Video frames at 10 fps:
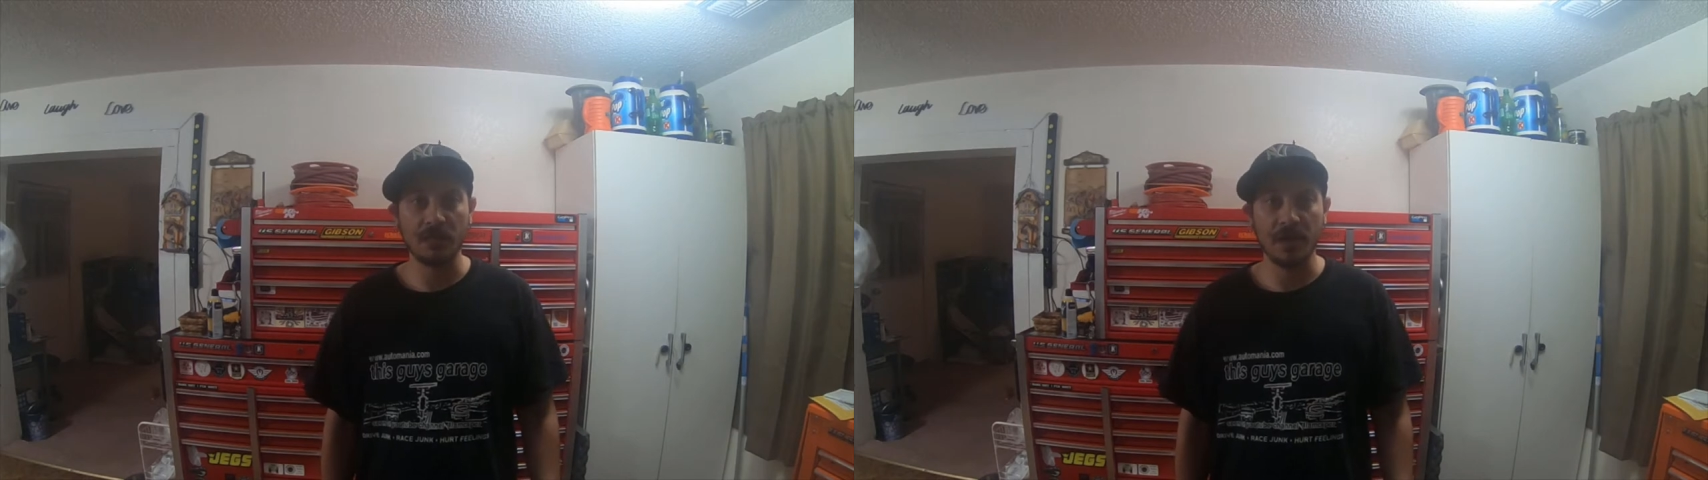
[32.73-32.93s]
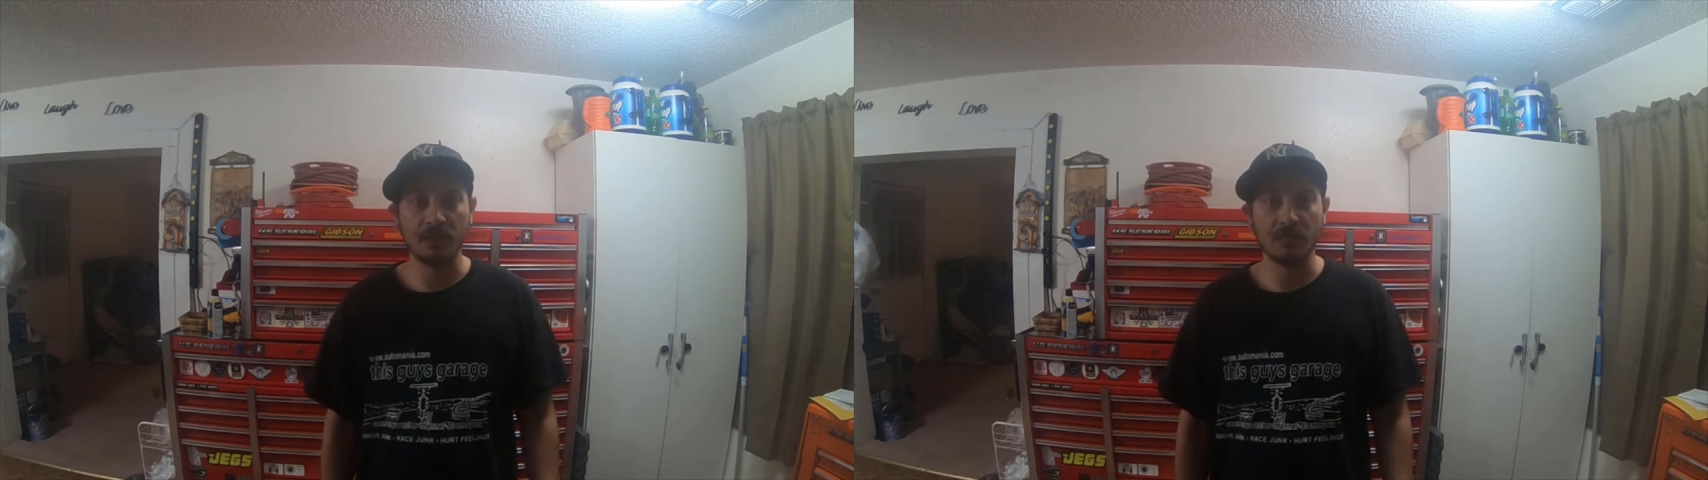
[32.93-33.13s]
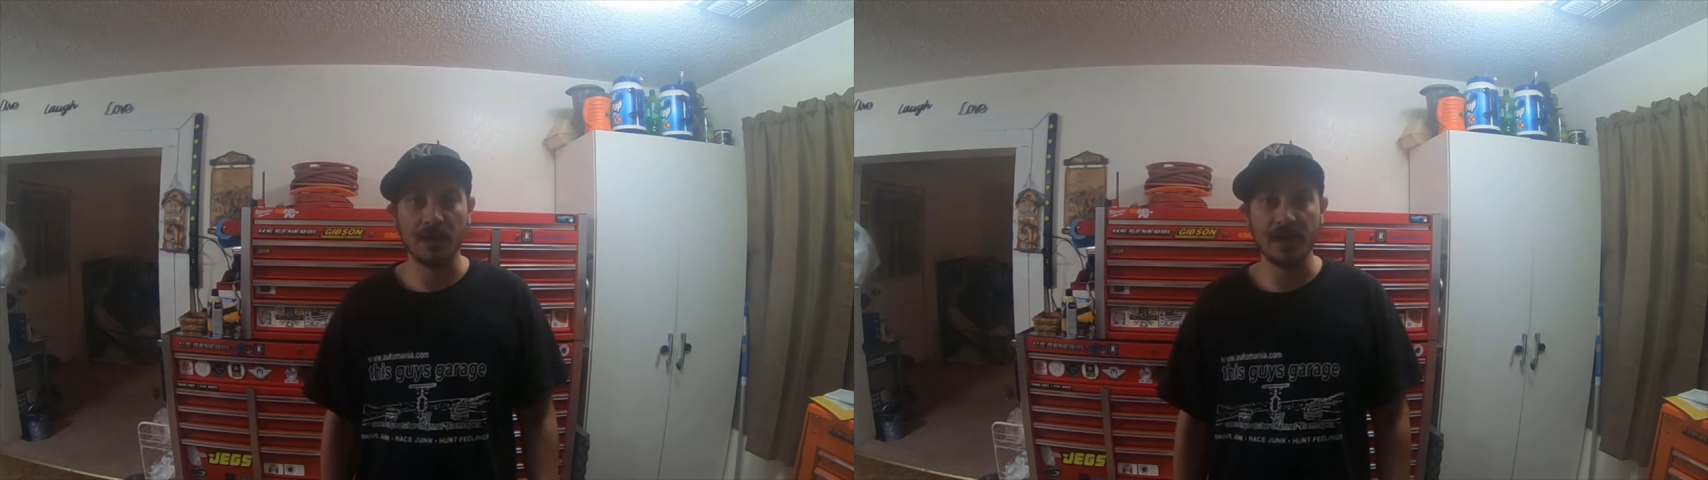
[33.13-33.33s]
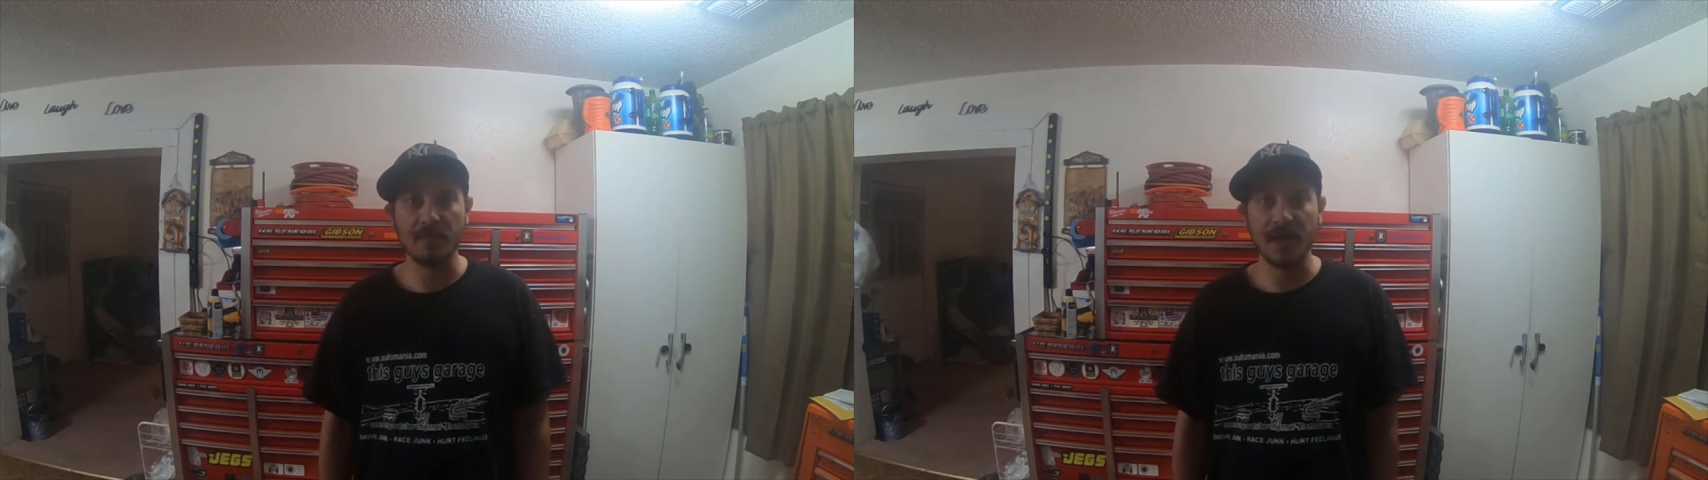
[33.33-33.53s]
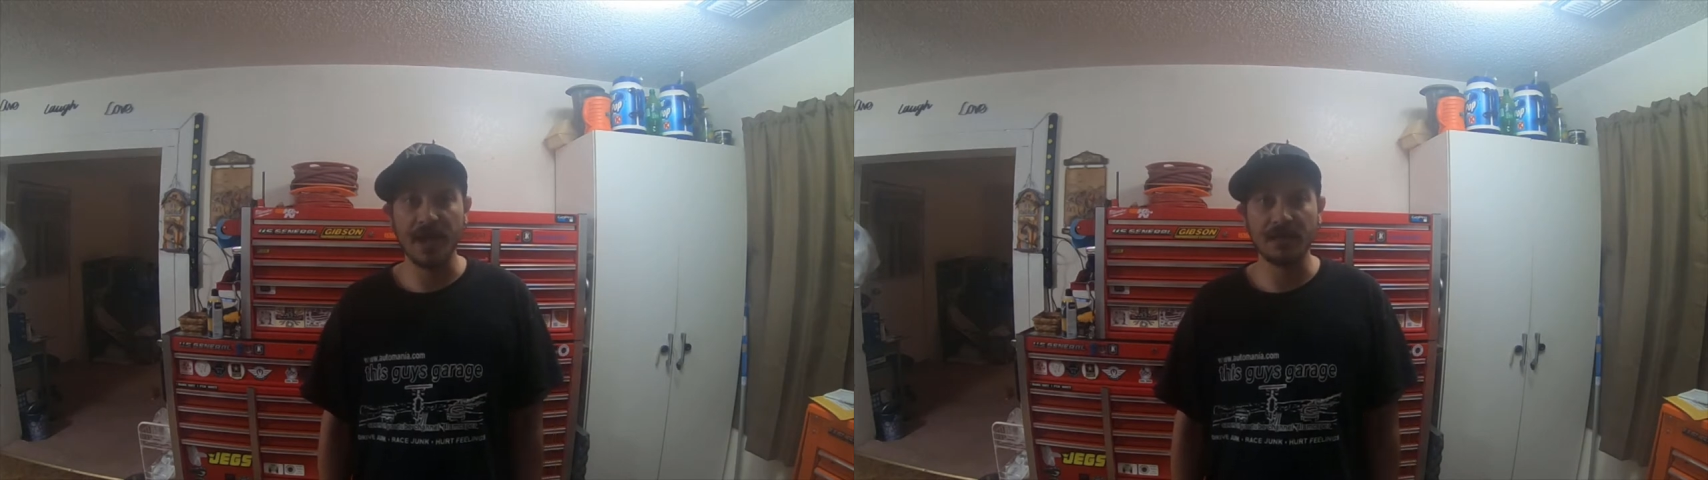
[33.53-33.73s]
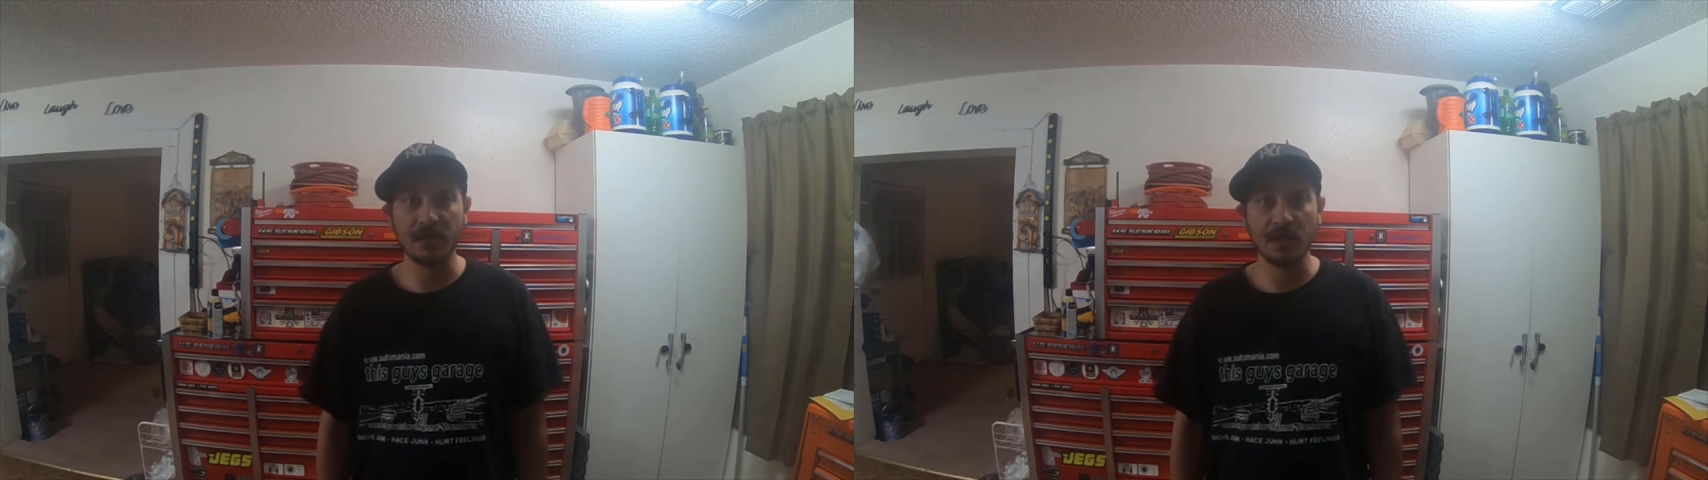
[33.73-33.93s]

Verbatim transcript: about red band